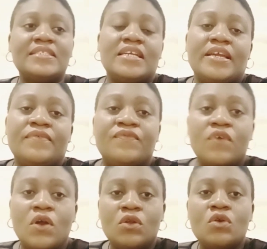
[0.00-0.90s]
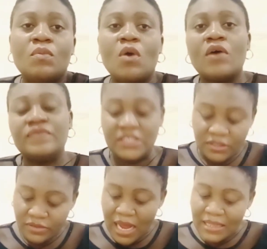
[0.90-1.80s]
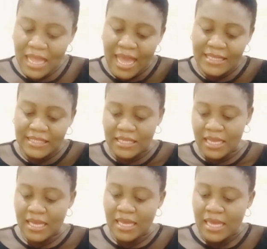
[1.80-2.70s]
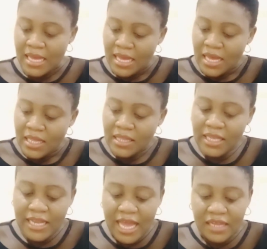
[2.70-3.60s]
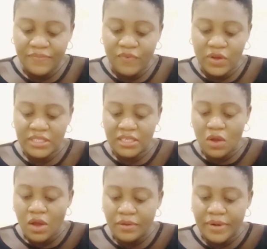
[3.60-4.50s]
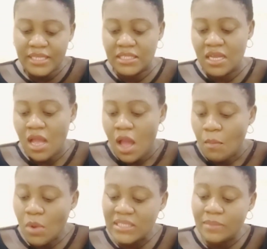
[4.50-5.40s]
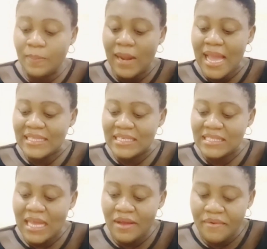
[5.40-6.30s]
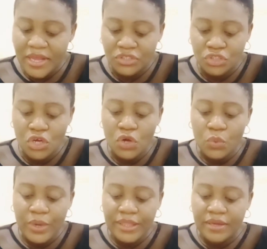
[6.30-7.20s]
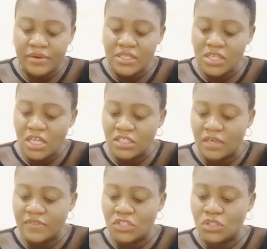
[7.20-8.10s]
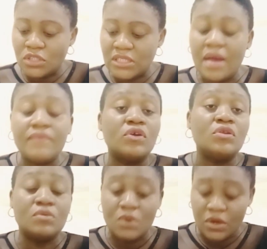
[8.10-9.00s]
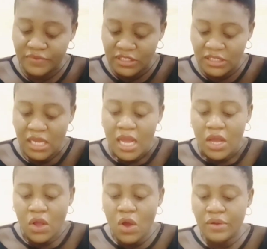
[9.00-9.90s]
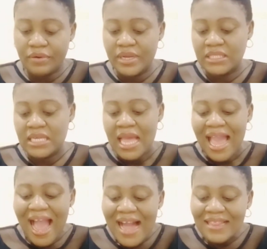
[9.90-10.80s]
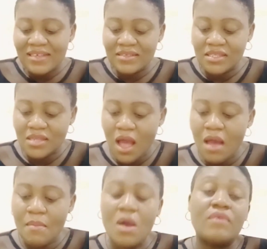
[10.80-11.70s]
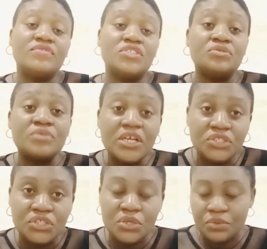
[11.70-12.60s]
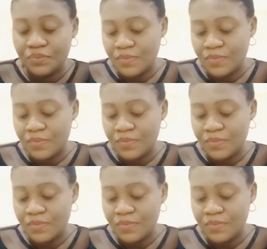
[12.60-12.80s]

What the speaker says: the volume of the granite needed for the concrete, multiply the sand ratio with the result of the total volume of the concrete and the sum of the ratio.